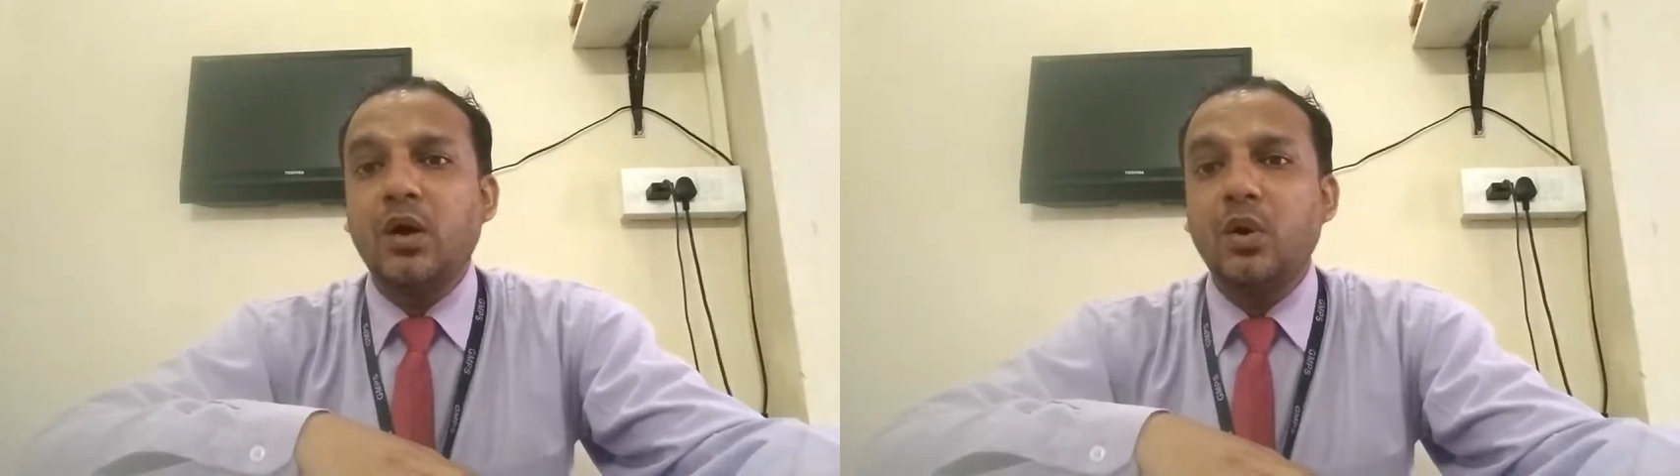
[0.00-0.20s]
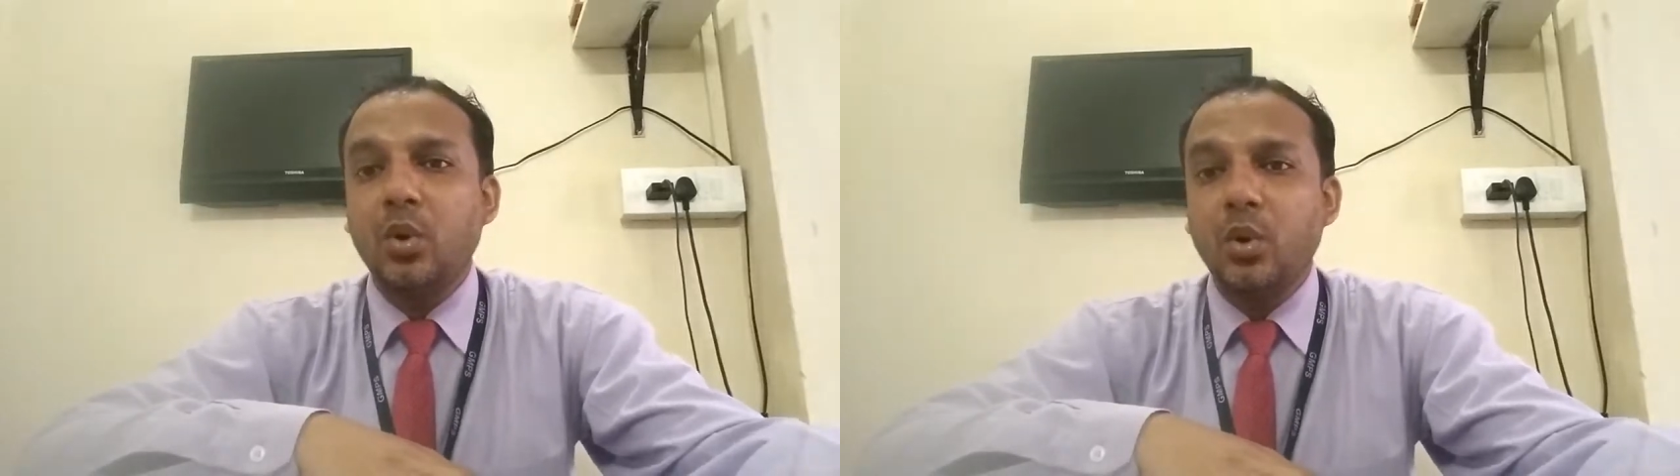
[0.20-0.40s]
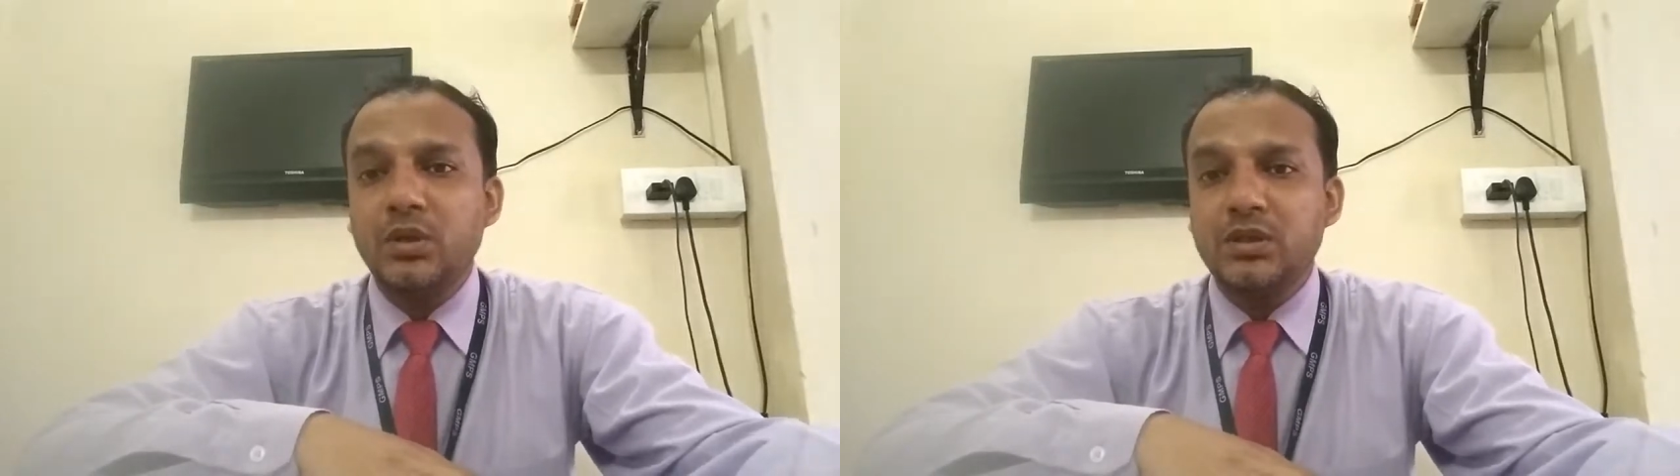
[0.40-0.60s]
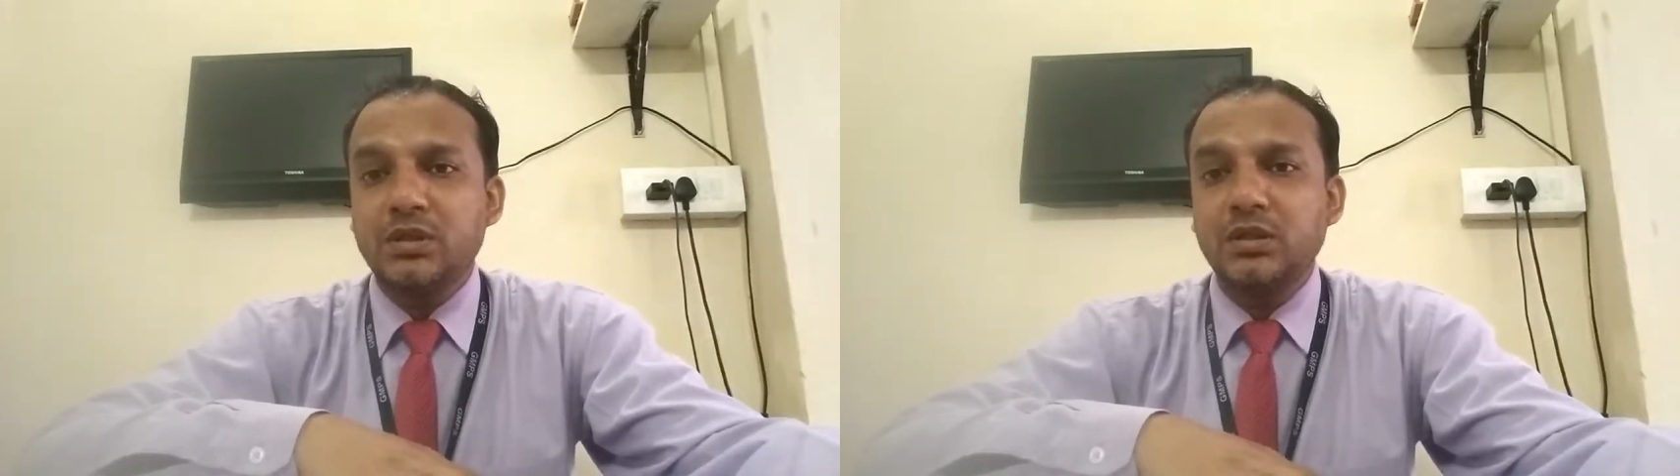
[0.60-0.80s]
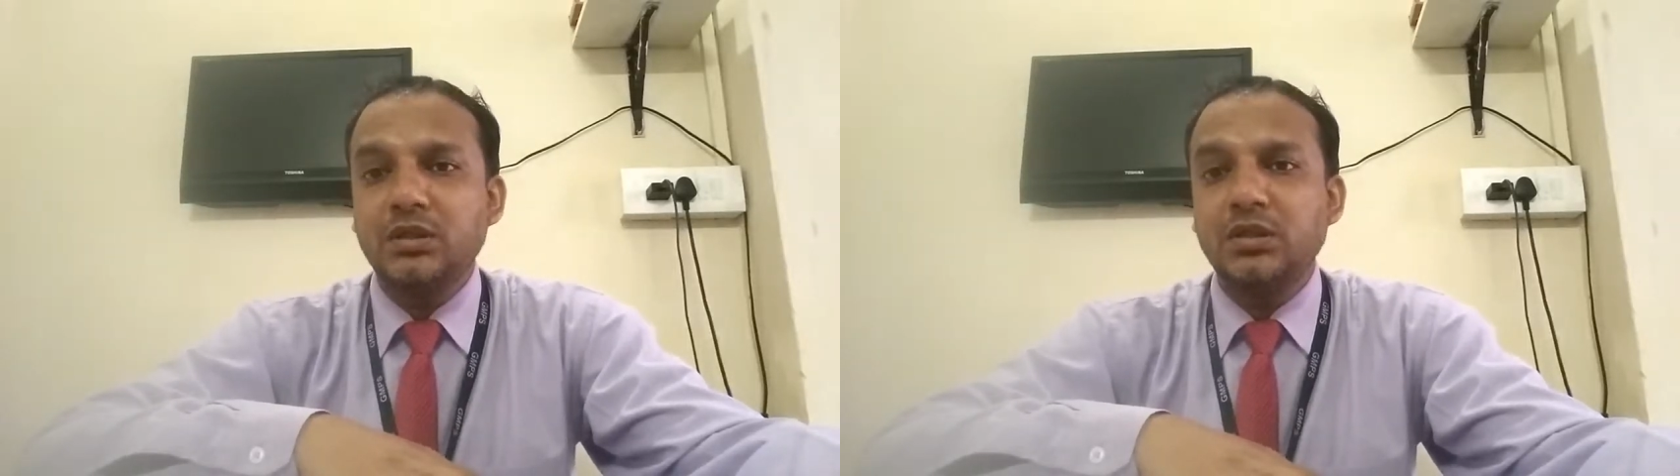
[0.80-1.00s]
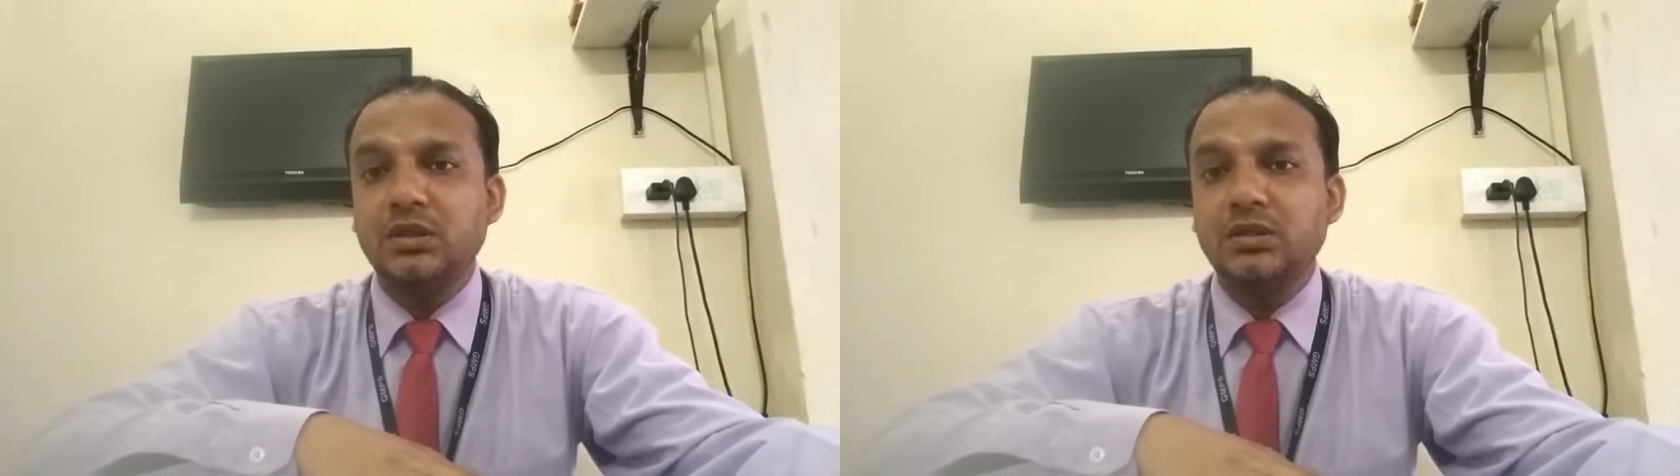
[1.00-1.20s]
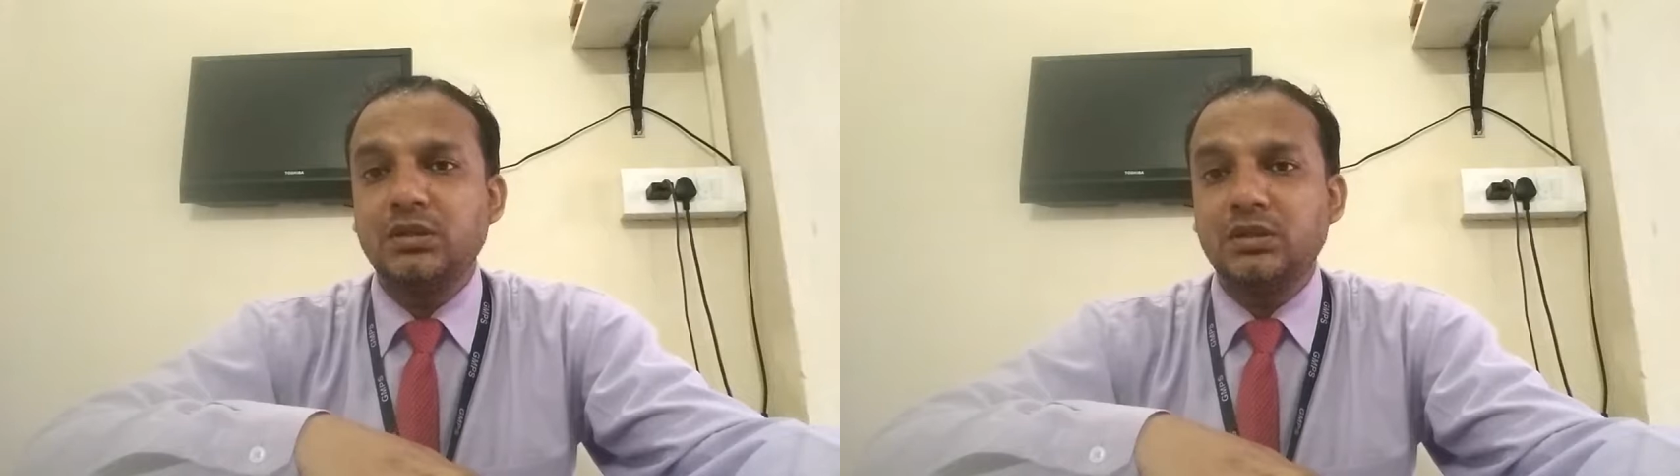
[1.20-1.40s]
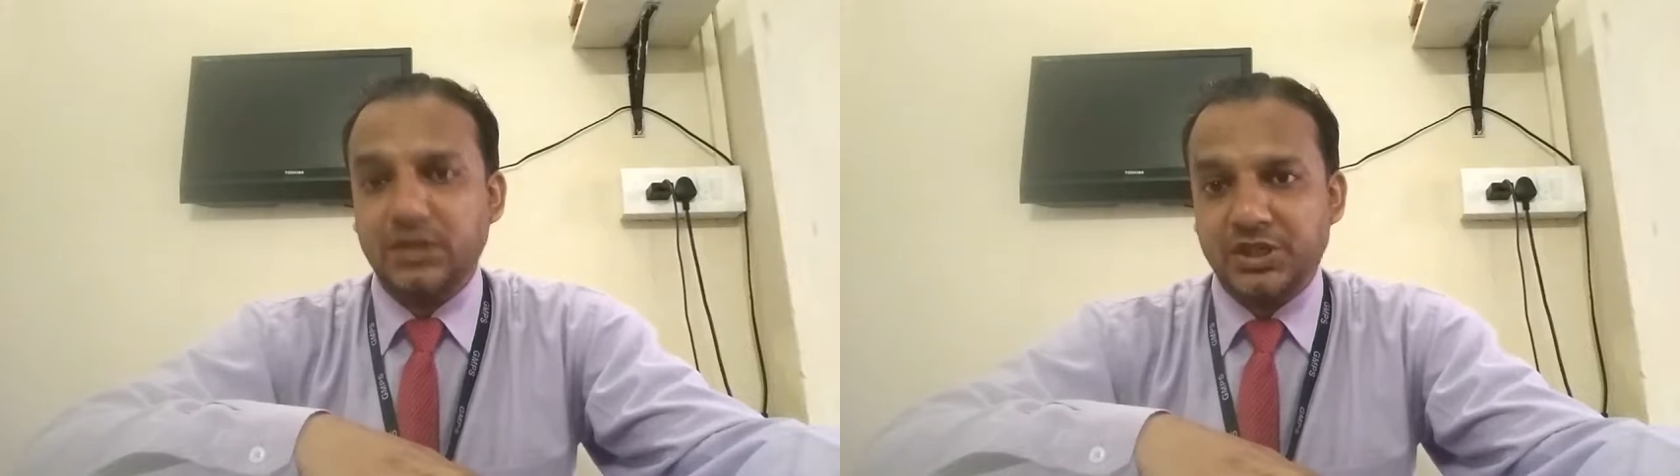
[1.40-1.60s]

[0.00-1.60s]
holds the